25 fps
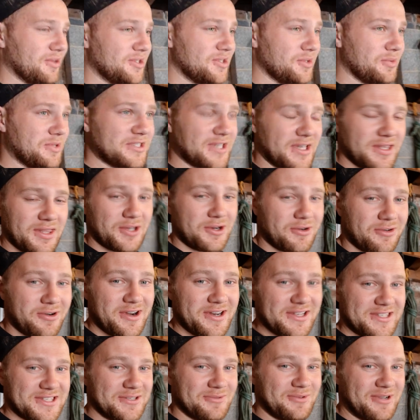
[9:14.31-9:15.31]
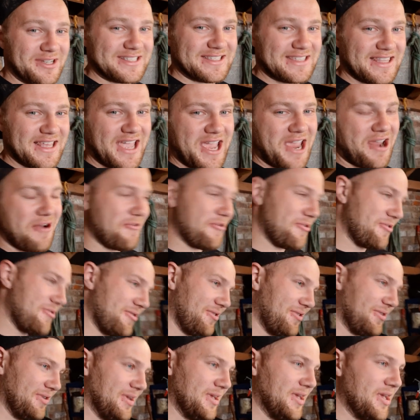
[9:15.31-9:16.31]
Do we take the grinder to what's there,
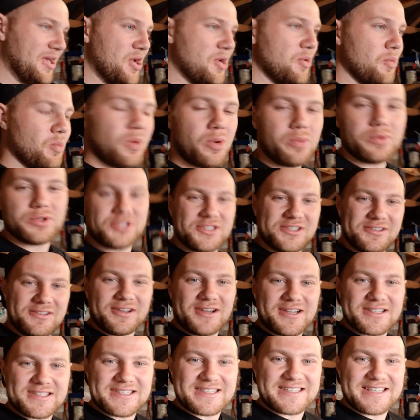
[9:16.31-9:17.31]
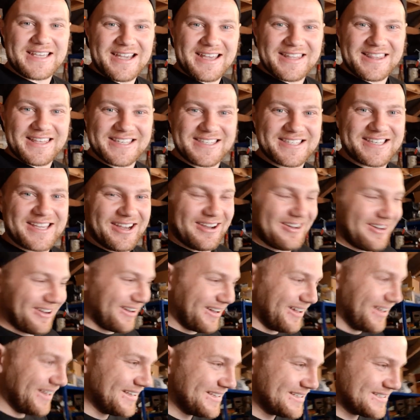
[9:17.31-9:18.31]
or what would you like to see out of this
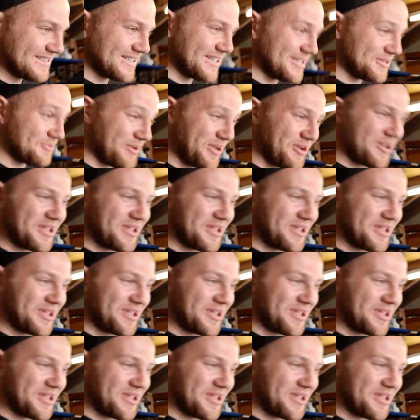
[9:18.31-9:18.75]
car? Because